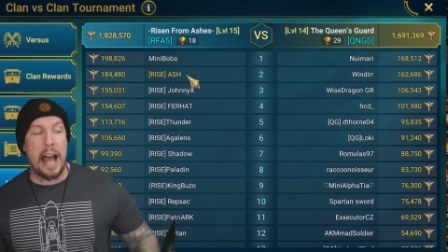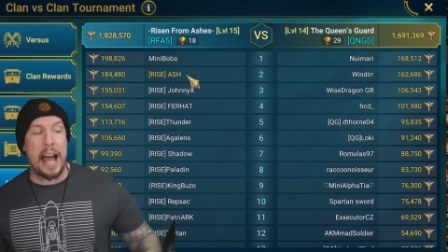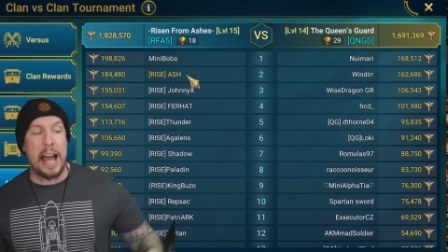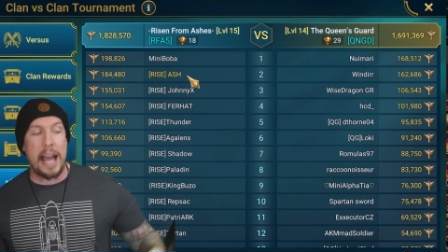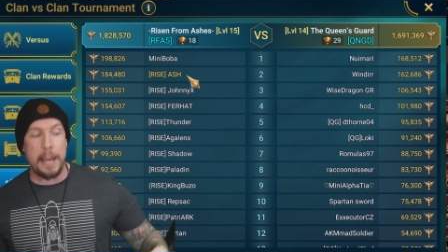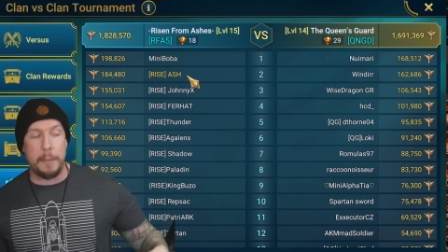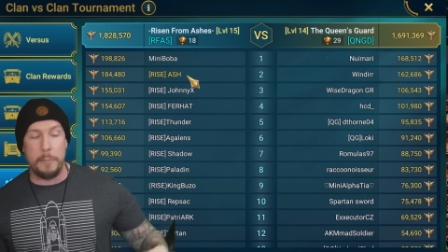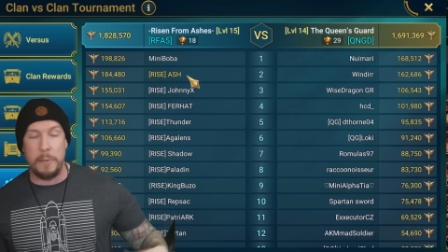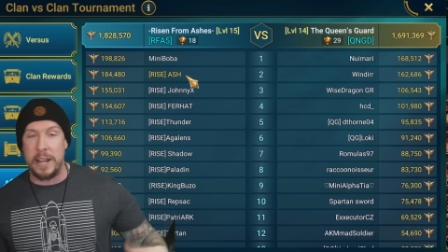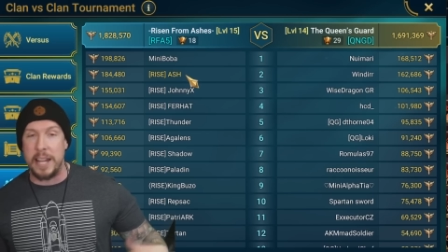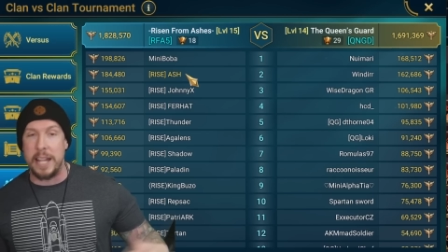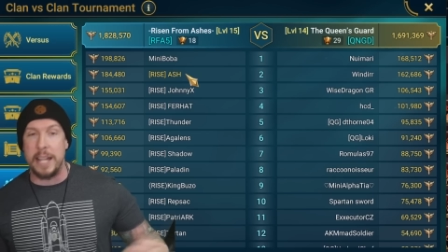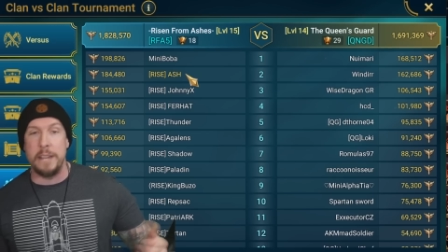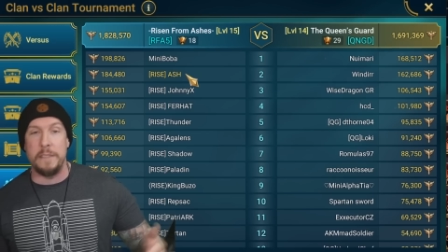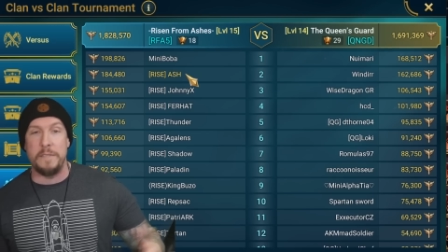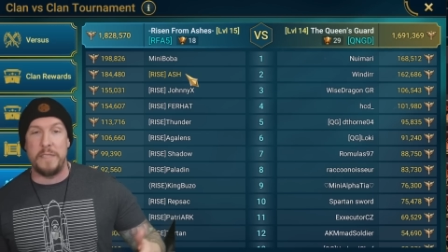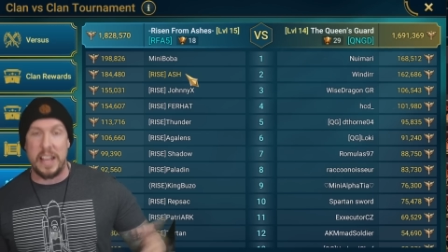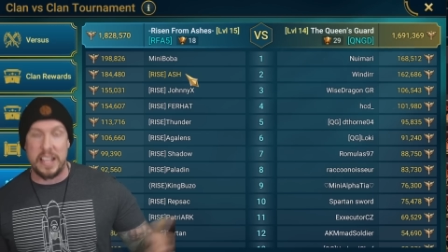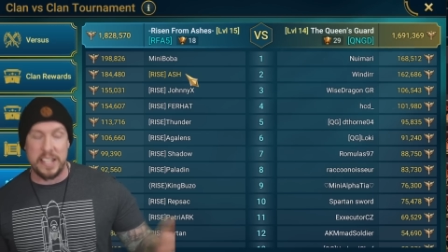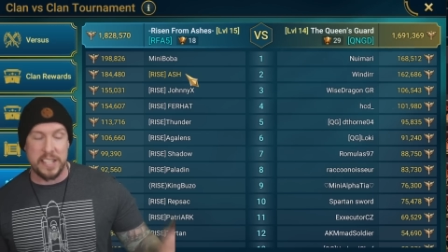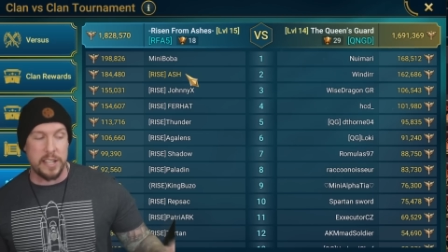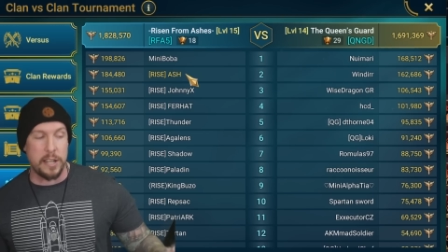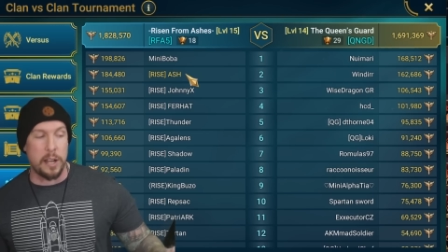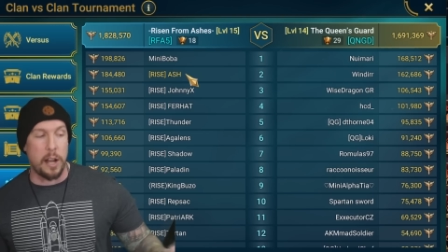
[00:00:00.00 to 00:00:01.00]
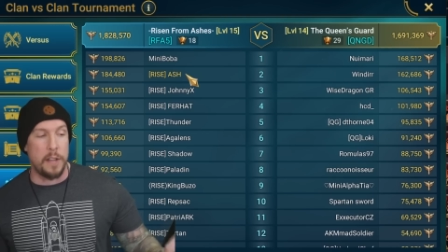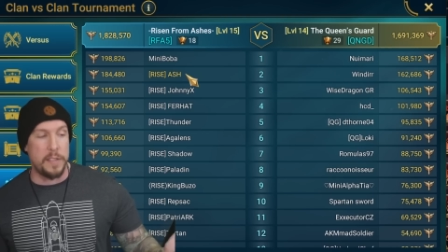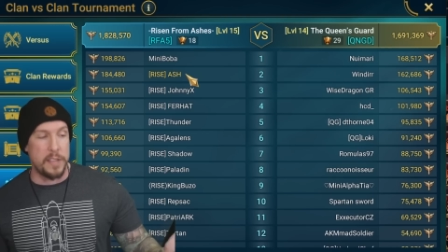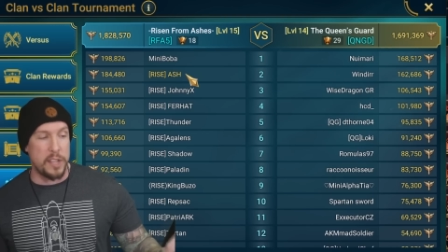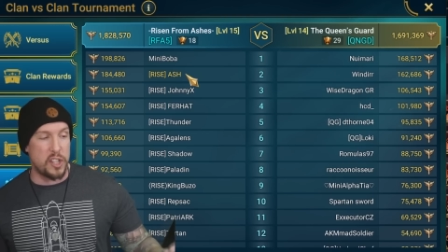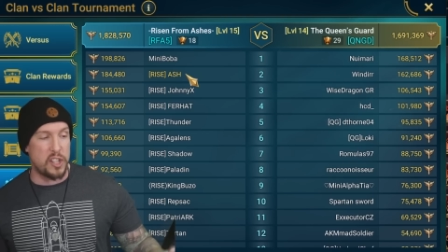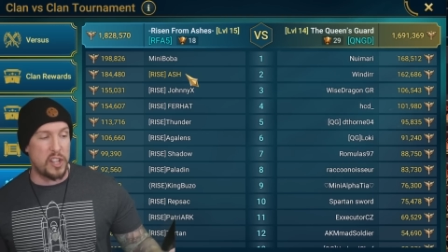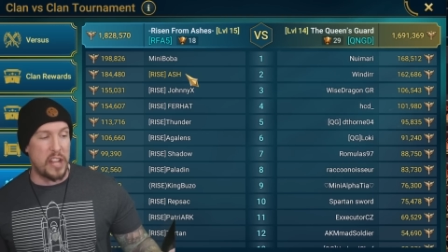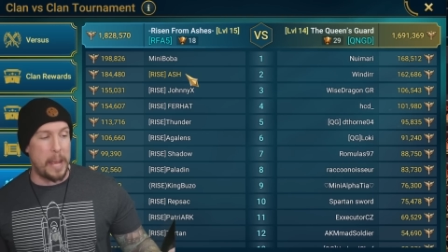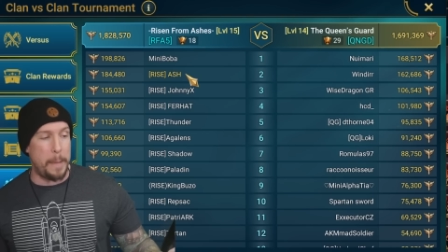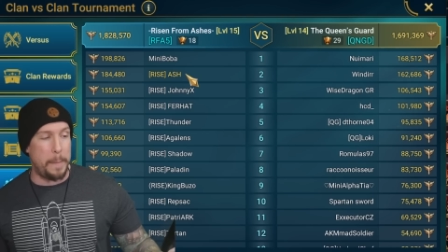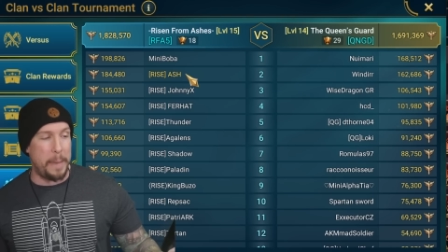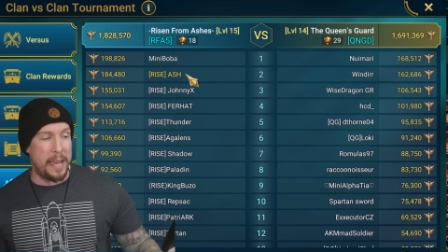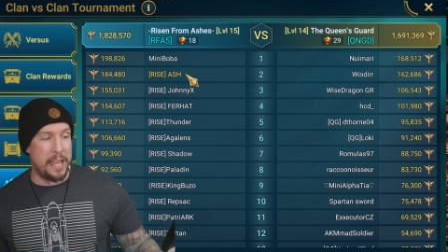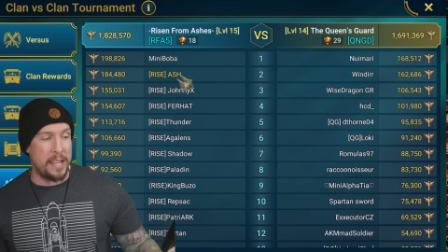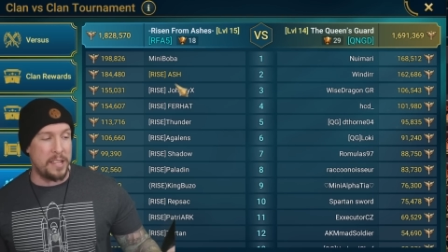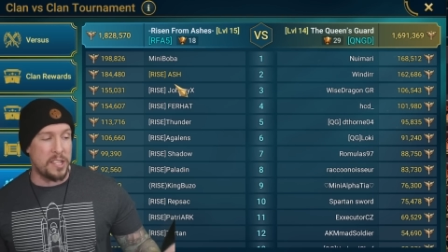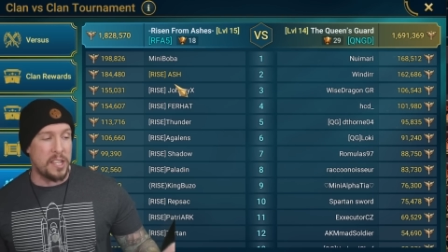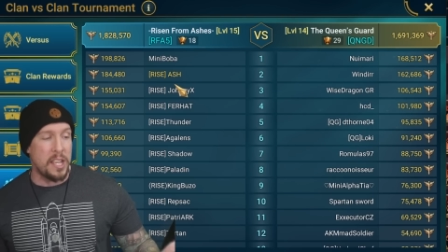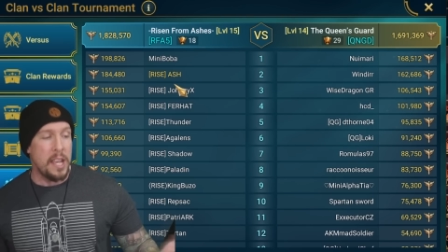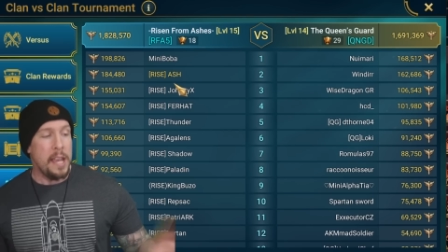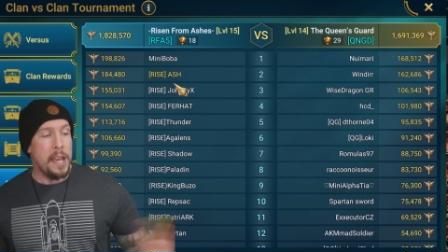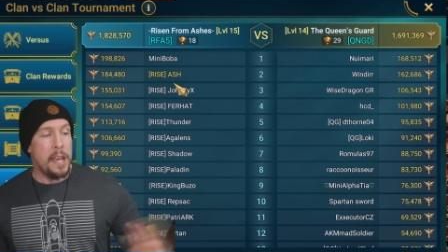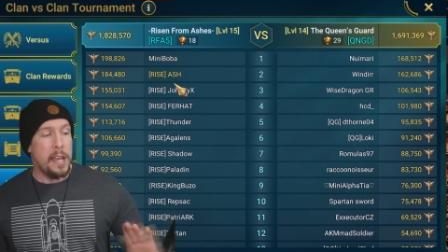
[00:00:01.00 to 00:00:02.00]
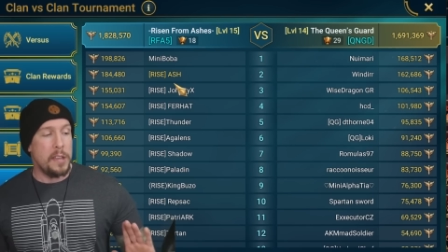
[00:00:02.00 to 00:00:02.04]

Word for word: I went and invested in all these champions.